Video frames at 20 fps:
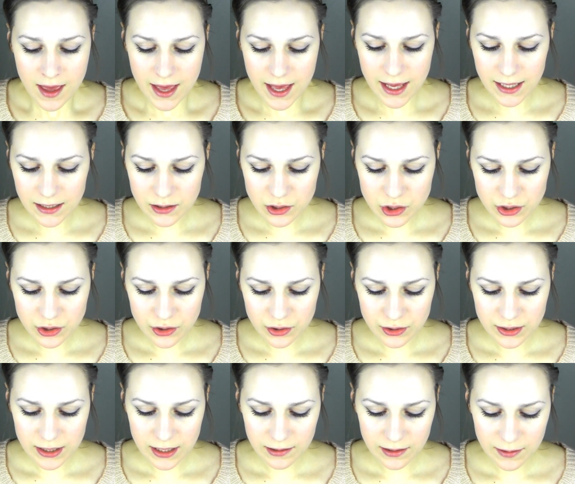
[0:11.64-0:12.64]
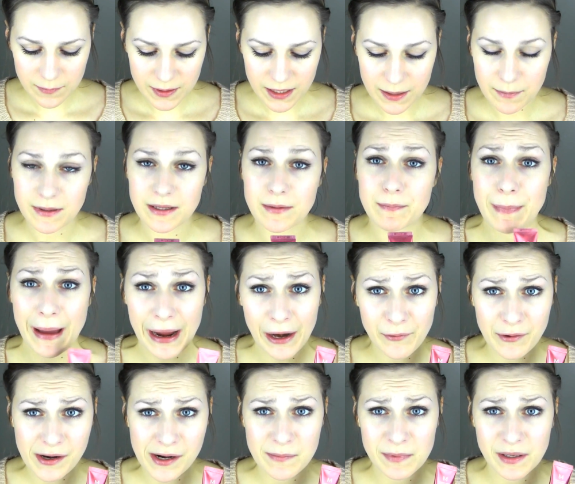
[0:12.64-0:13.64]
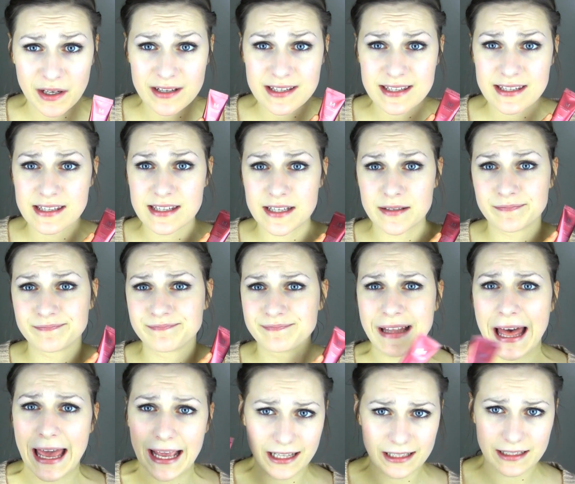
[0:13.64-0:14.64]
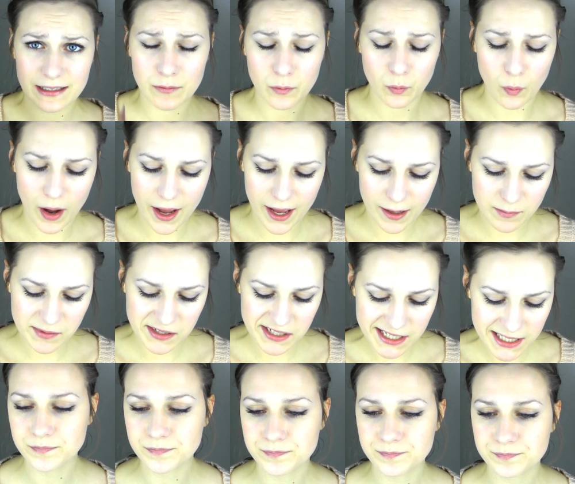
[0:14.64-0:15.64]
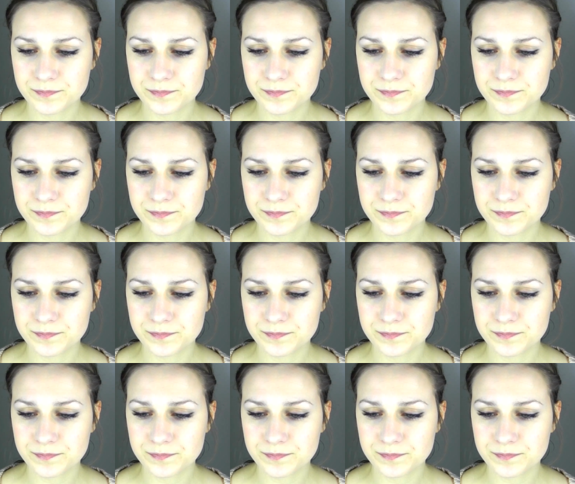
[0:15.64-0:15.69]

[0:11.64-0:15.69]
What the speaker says: And I'm just going to tell you a bit about the background because, like, why I bought it.